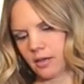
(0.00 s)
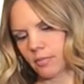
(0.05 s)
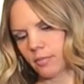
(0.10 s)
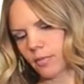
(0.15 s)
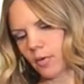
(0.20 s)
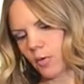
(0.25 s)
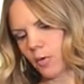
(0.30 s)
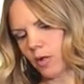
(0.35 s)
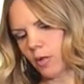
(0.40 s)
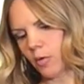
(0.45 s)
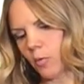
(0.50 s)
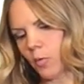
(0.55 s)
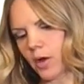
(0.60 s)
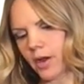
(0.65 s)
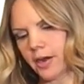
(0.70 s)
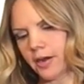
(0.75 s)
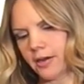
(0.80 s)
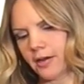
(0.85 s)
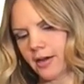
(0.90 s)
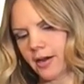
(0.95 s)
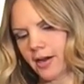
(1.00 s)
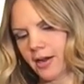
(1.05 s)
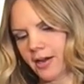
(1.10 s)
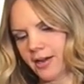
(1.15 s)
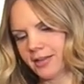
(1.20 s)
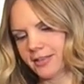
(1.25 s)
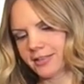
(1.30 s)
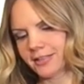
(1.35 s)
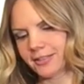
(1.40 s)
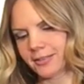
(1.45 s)
bowl
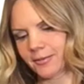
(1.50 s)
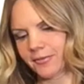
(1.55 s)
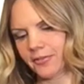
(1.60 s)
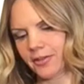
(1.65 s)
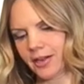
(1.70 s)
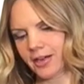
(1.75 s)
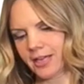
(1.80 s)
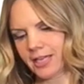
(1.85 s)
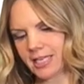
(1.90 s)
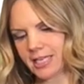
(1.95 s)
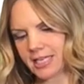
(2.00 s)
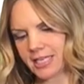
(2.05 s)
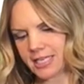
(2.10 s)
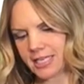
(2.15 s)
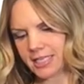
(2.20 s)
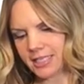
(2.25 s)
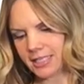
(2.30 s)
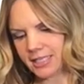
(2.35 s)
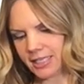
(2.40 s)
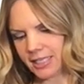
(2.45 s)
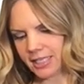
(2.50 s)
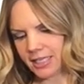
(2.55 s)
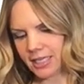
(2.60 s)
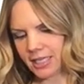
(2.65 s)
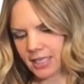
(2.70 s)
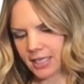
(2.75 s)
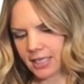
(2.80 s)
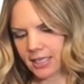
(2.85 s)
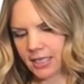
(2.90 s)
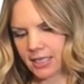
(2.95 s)
wonder, so very
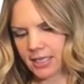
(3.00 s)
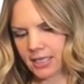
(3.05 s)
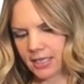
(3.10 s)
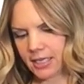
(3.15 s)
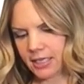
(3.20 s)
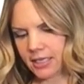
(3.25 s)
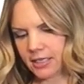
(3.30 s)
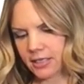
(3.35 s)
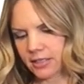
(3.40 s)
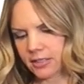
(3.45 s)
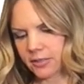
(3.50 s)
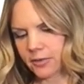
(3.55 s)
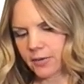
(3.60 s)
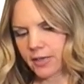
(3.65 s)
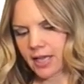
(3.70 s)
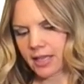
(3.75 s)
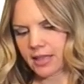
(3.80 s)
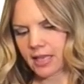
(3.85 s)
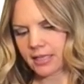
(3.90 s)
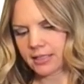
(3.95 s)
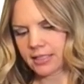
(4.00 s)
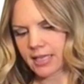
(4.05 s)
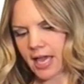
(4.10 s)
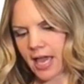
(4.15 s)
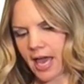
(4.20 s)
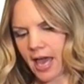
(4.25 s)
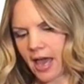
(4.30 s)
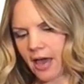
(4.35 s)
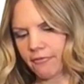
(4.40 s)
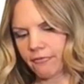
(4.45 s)
easy. So again, that's a
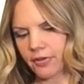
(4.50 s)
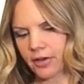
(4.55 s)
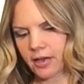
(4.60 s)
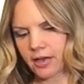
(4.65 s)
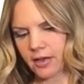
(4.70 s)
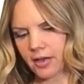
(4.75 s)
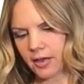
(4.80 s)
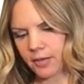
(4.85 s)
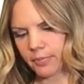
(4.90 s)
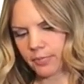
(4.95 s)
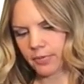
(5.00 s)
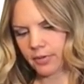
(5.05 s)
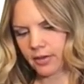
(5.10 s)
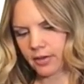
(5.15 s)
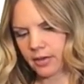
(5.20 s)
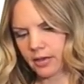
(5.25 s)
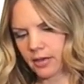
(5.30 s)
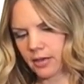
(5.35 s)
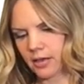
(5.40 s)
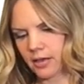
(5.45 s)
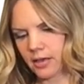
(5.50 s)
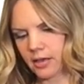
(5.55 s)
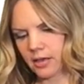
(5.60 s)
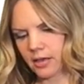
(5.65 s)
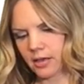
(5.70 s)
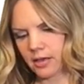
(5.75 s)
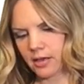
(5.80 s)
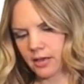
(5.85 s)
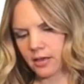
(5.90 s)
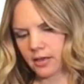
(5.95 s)
half a cup
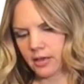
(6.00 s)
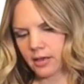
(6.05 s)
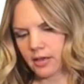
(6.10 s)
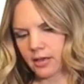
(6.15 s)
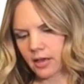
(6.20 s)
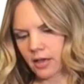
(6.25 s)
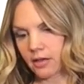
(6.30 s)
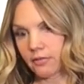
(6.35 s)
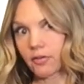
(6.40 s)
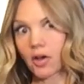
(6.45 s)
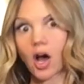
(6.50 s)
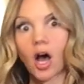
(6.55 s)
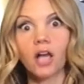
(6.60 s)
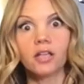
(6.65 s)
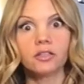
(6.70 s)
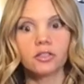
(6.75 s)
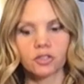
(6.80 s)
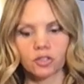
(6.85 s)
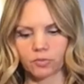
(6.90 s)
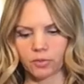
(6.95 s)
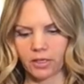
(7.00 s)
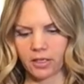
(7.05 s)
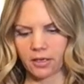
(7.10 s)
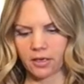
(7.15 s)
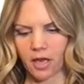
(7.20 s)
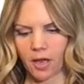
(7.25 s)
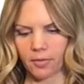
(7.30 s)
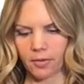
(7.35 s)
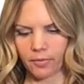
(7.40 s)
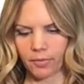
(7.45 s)
of
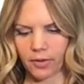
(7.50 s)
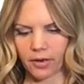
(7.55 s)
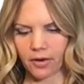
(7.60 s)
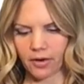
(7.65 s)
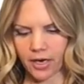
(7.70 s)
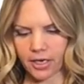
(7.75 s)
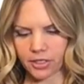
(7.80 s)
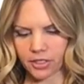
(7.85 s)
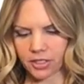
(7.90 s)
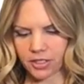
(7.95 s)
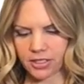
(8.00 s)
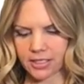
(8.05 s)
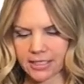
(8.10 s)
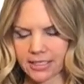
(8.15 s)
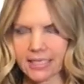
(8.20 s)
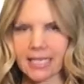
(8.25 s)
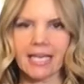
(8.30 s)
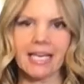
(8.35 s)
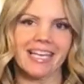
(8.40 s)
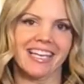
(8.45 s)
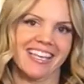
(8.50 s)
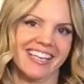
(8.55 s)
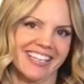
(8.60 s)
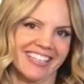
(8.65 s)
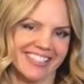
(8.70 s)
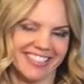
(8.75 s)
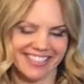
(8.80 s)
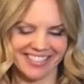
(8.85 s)
unsweetened almond butter, I should say.